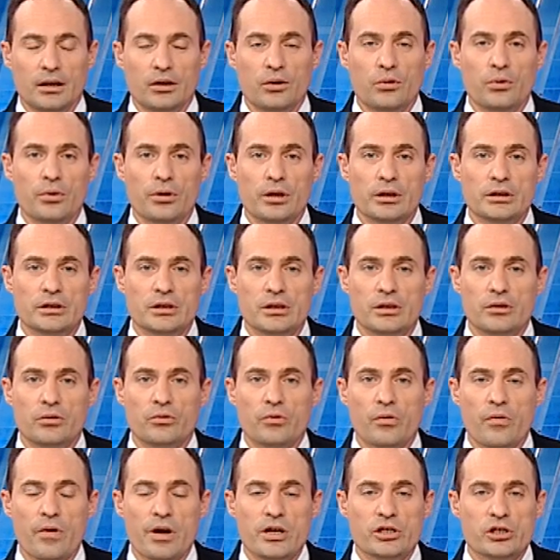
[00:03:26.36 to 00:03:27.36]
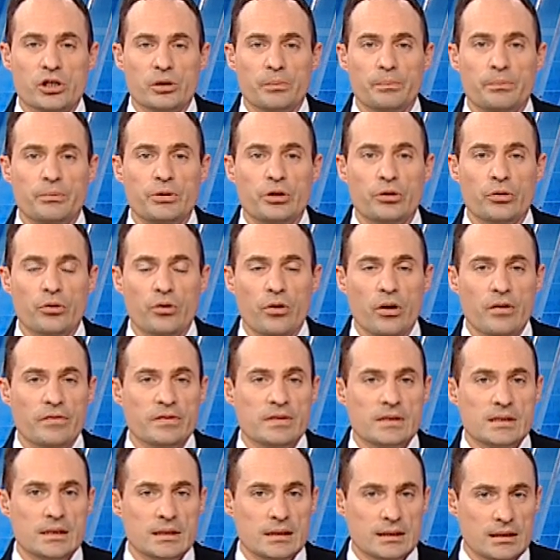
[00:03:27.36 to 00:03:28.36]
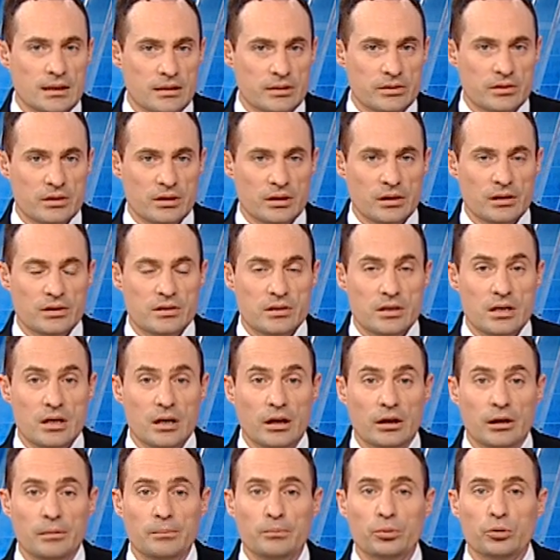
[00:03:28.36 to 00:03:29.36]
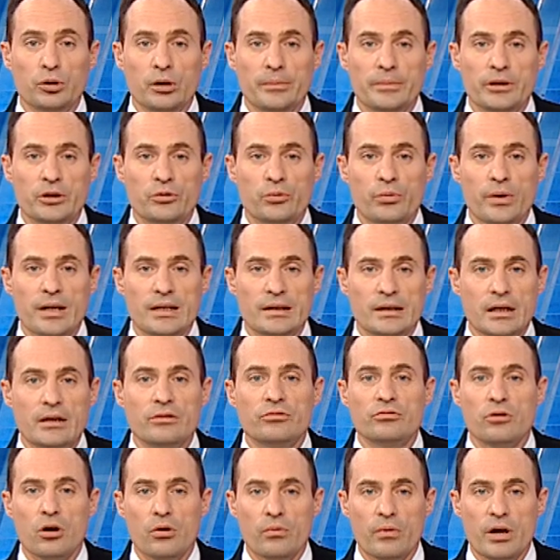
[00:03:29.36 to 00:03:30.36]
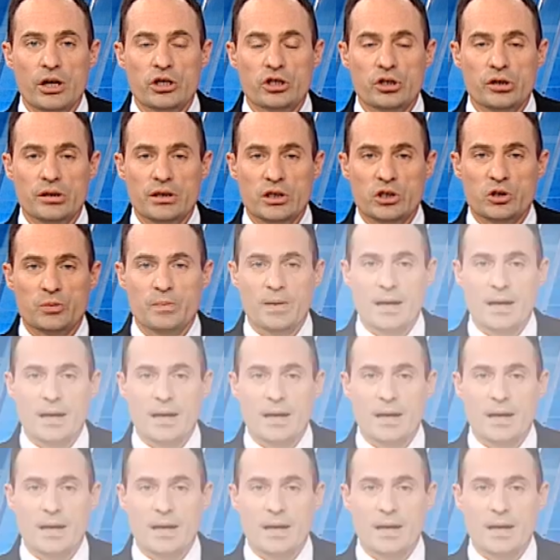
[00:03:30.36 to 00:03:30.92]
According to the Croatian Bureau of Statistics, the unemployment rate in Croatia this